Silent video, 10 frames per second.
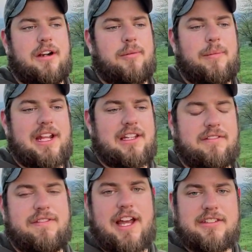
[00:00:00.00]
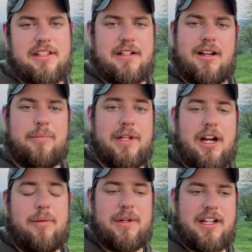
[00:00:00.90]
make you fast end all be
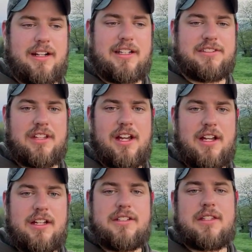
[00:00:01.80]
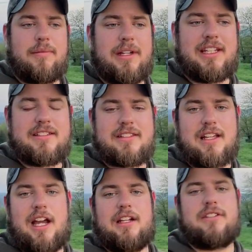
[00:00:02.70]
all, but it is some
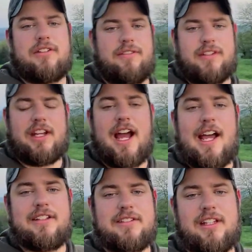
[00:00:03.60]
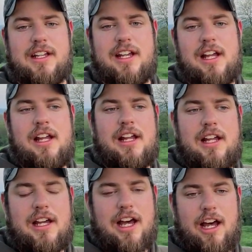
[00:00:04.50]
insight. So if you guys
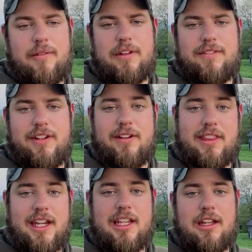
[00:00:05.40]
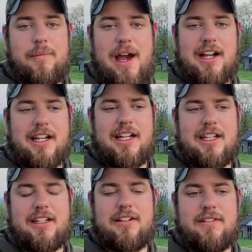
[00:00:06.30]
if you're thinking about
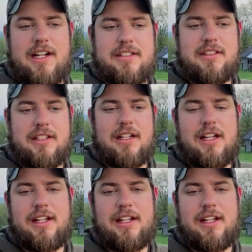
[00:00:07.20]
getting into racing,